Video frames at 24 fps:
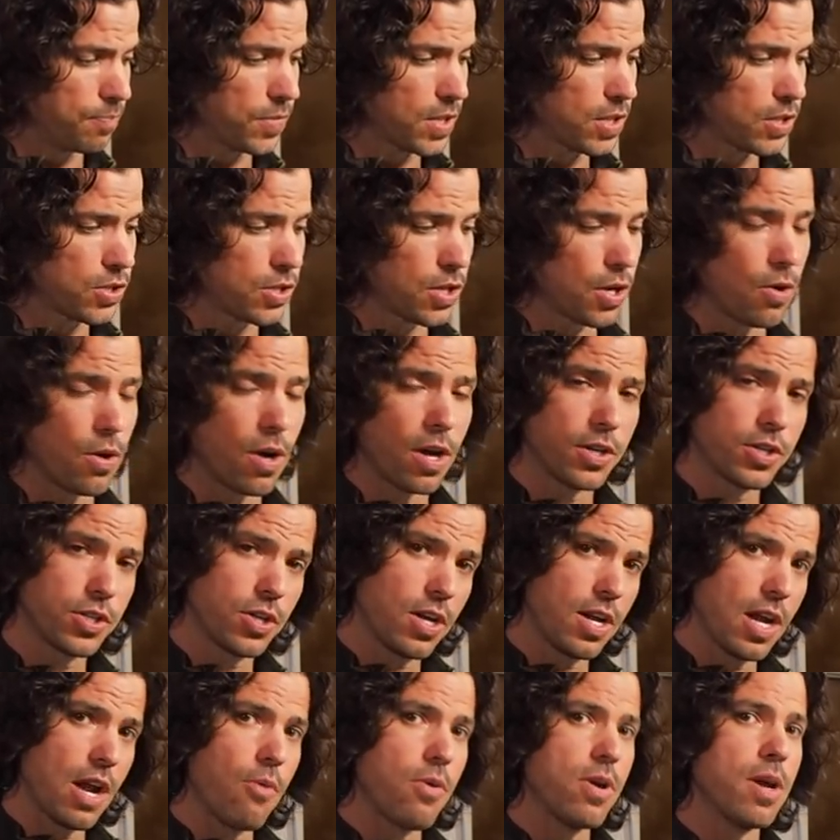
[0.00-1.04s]
So I'll
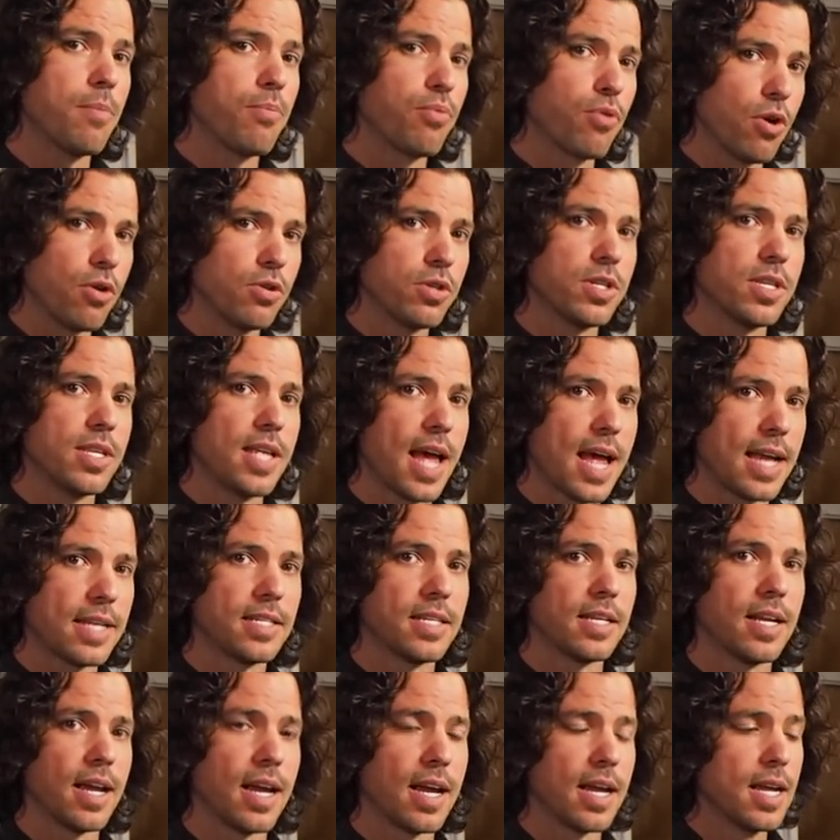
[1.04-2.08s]
show you how we approach that
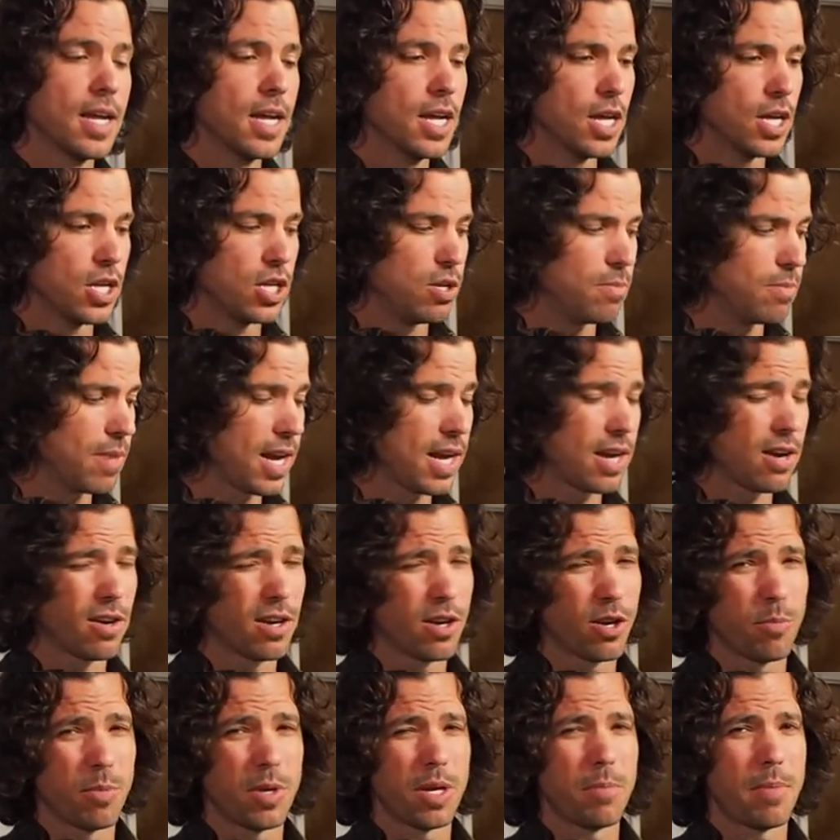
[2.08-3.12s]
today. You may hear a
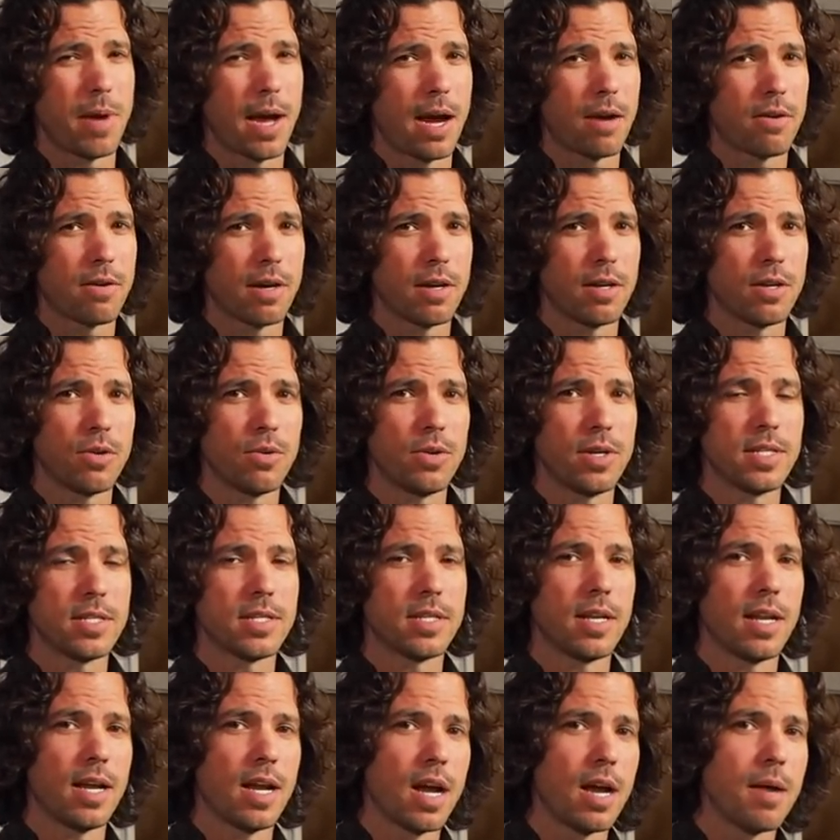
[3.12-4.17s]
little bit of background noise
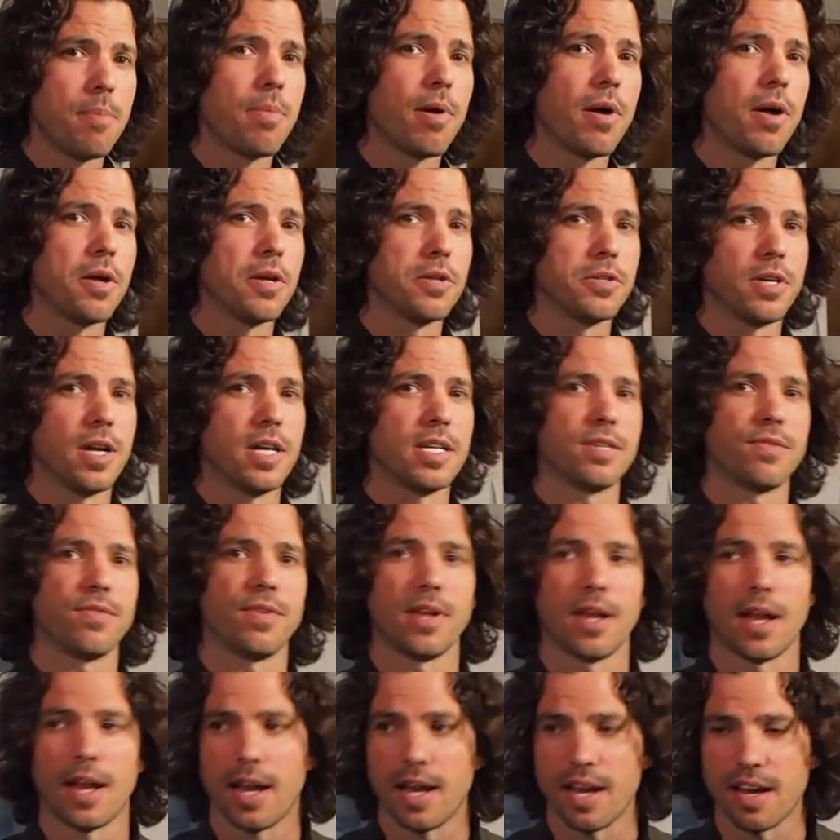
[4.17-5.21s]
today. I apologize for
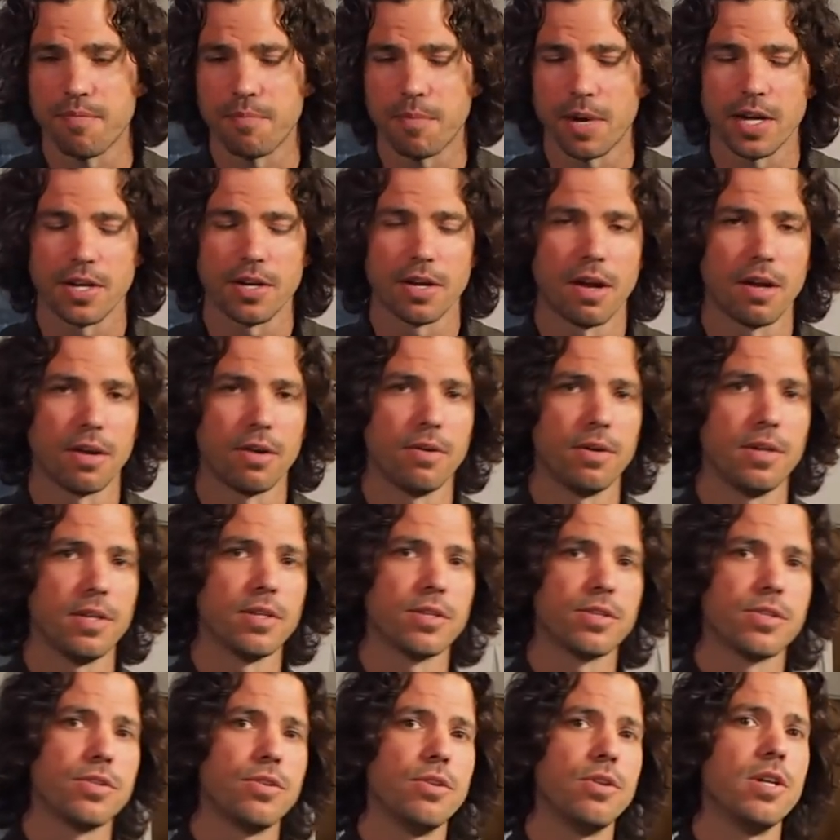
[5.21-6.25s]
that. I have my daughter in
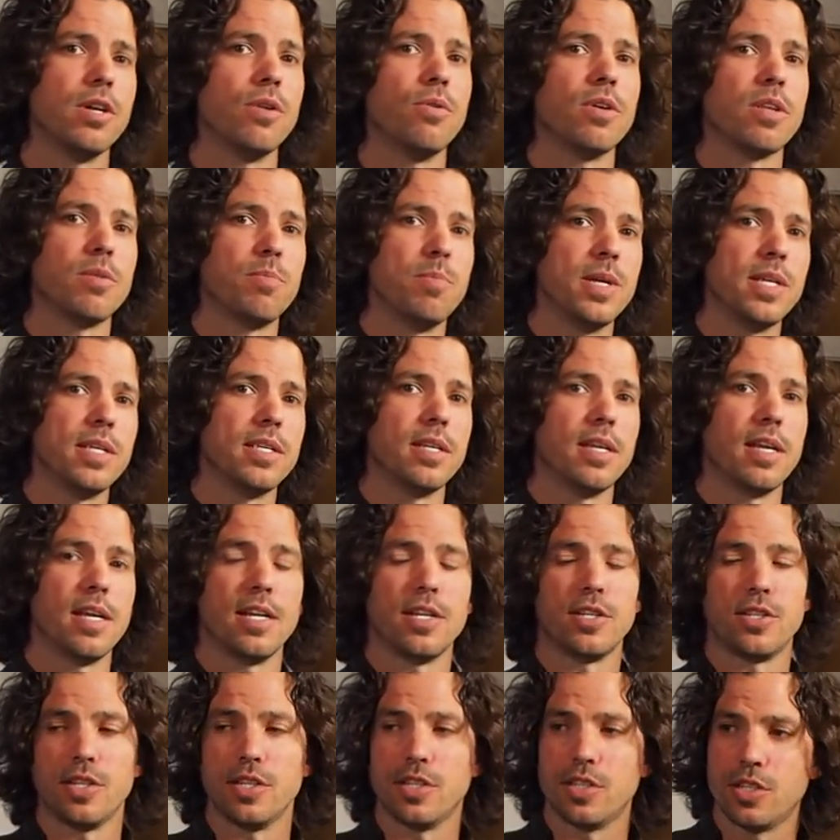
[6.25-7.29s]
the studio with me today.
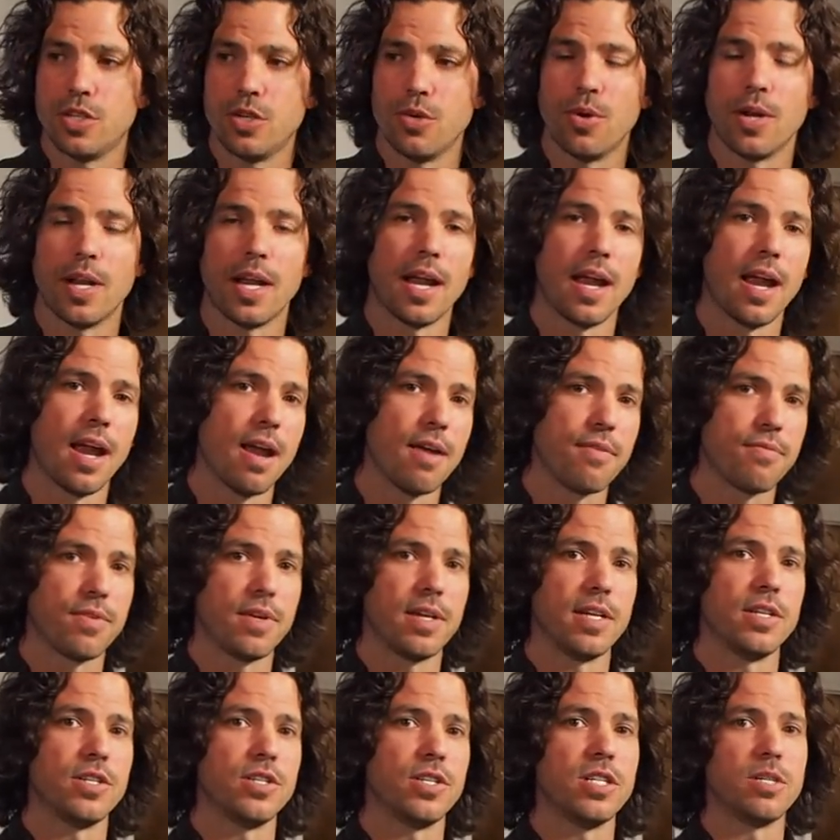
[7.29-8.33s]
She's 2.5
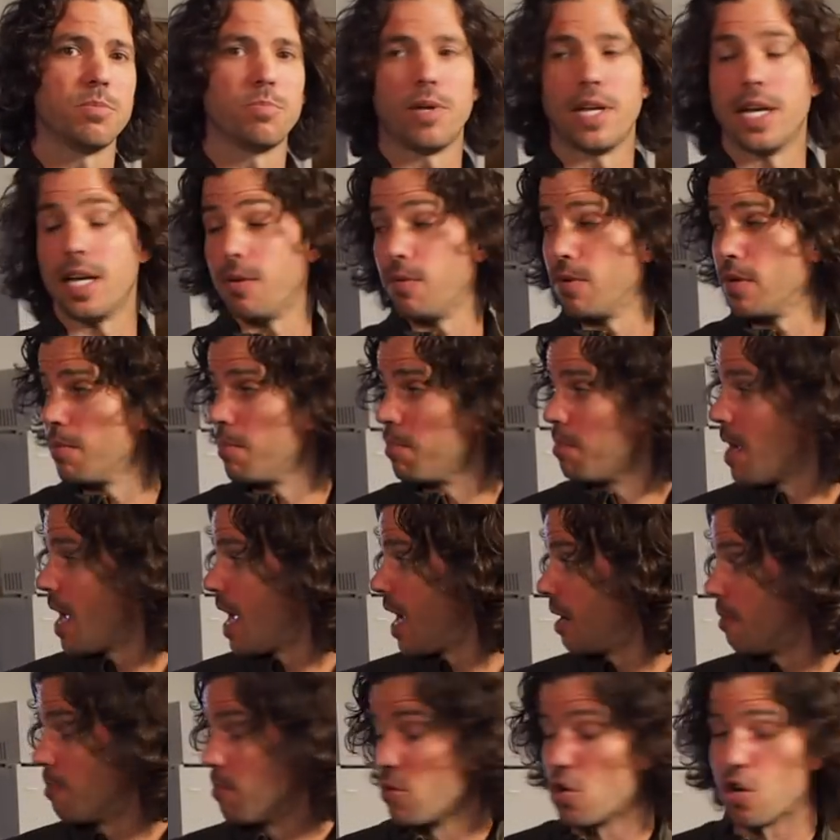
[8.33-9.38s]
and she's playing with a
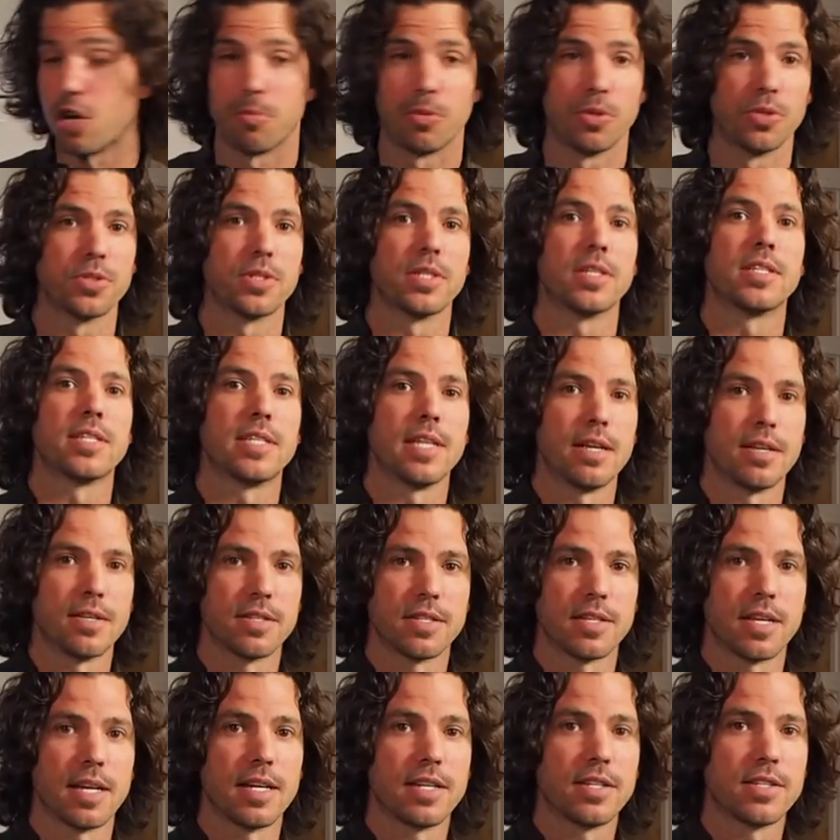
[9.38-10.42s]
bag of marbles, it
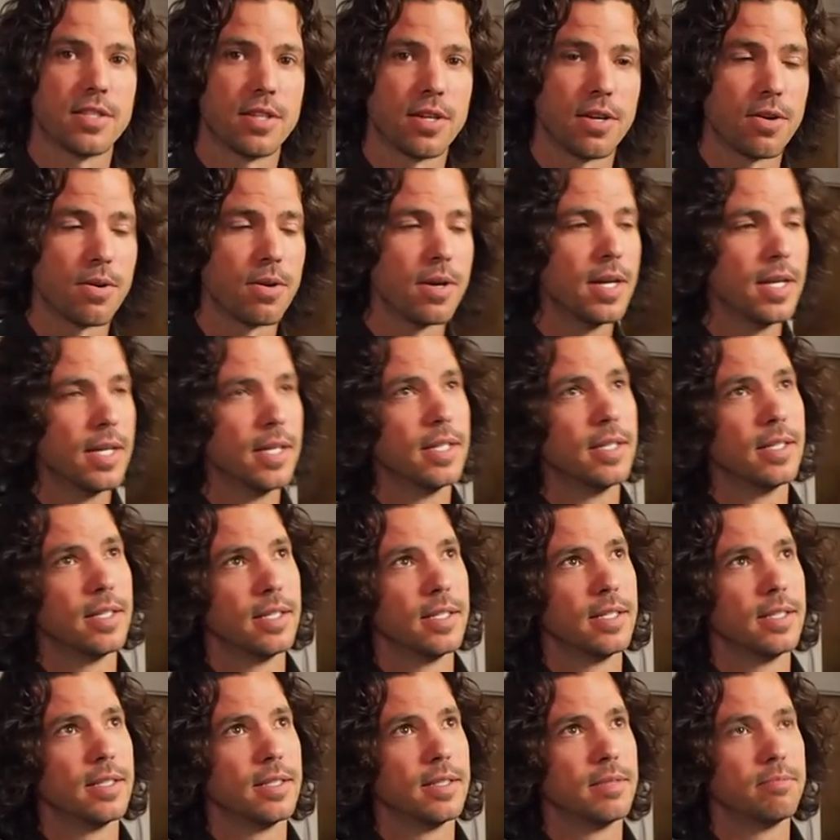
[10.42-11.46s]
sounds like. So,
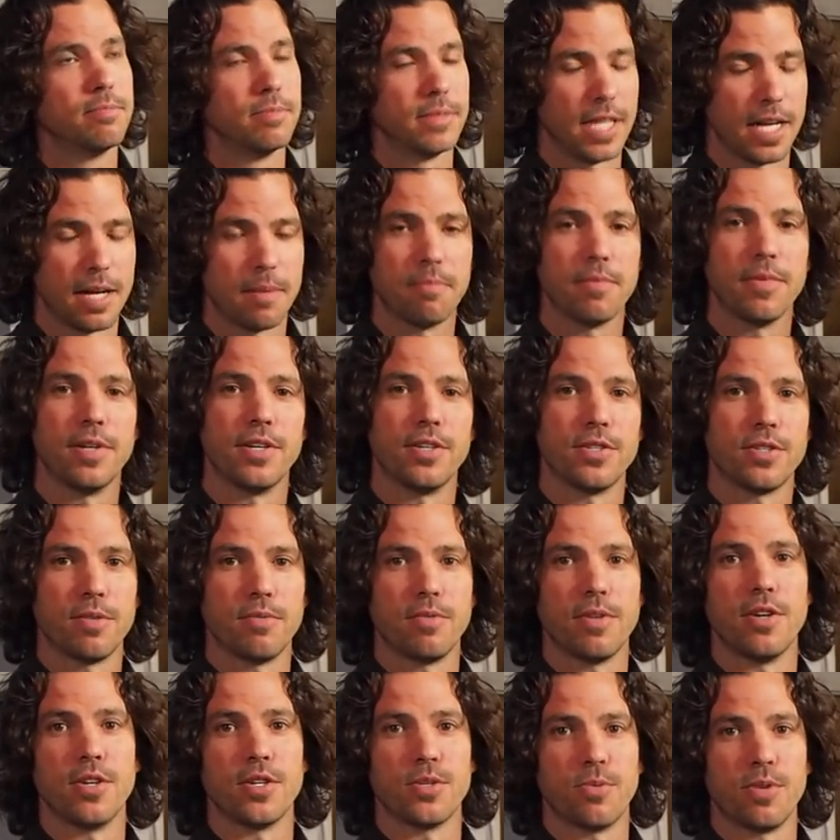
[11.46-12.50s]
yep,
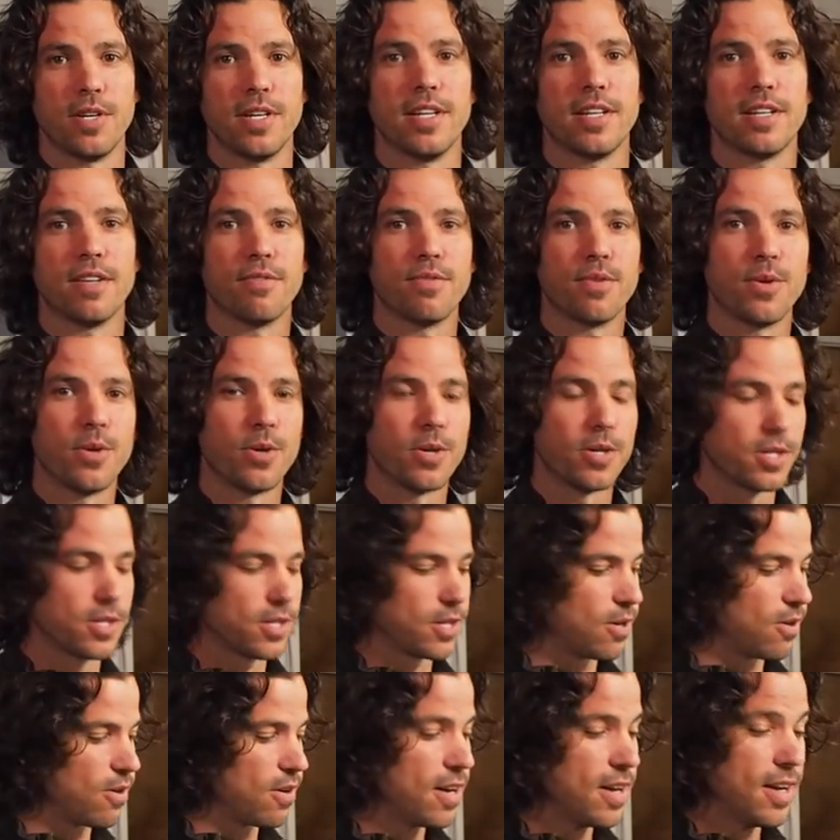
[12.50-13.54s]
there's one hit the floor.
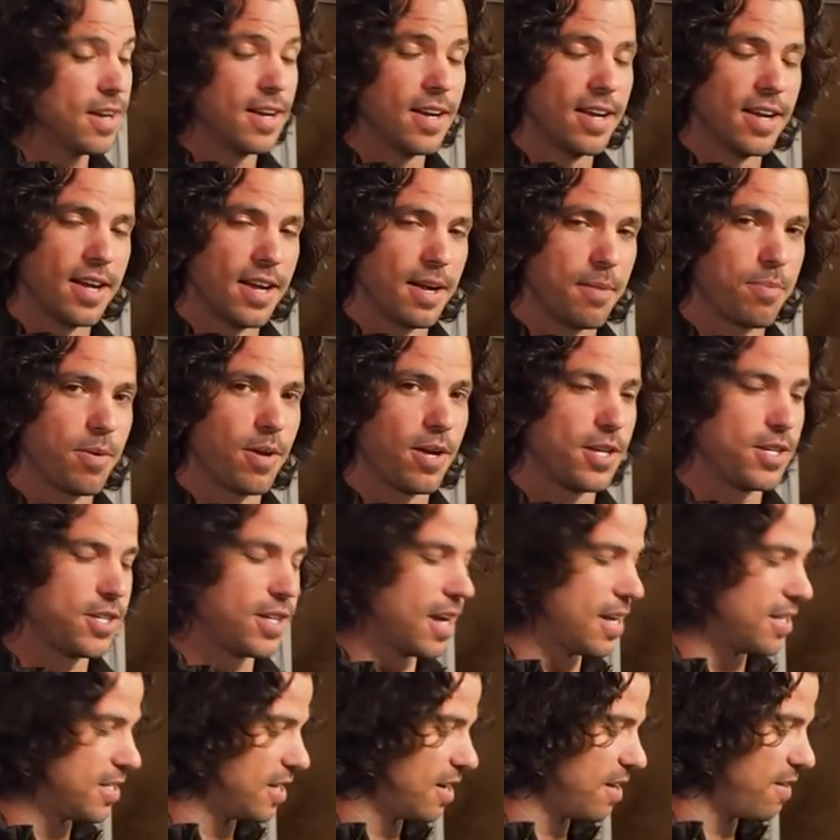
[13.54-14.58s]
So I
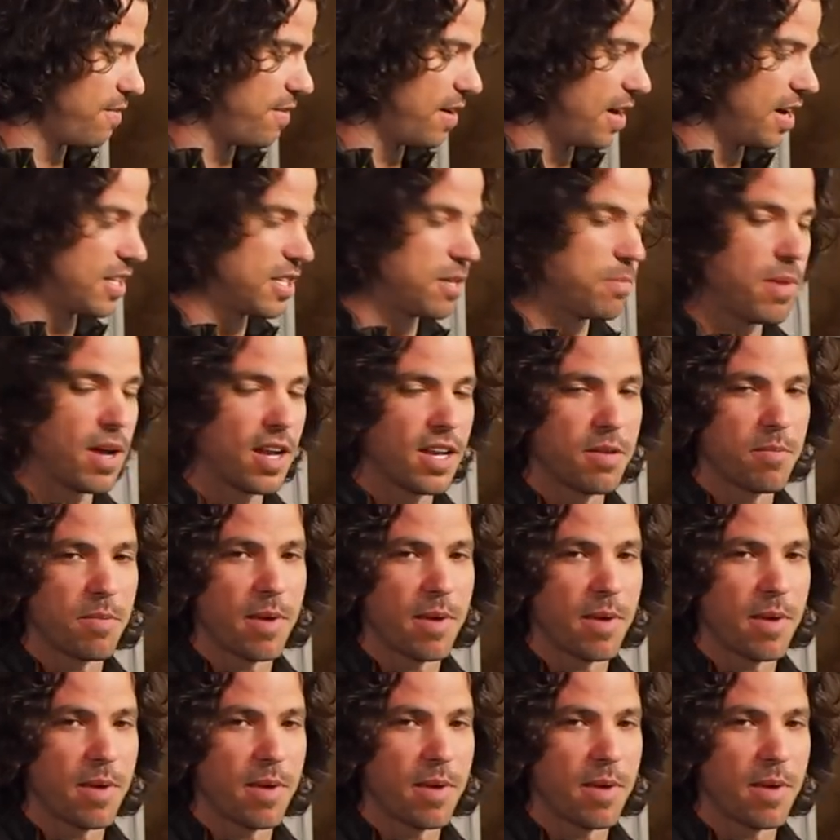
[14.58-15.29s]
apologize in advance about the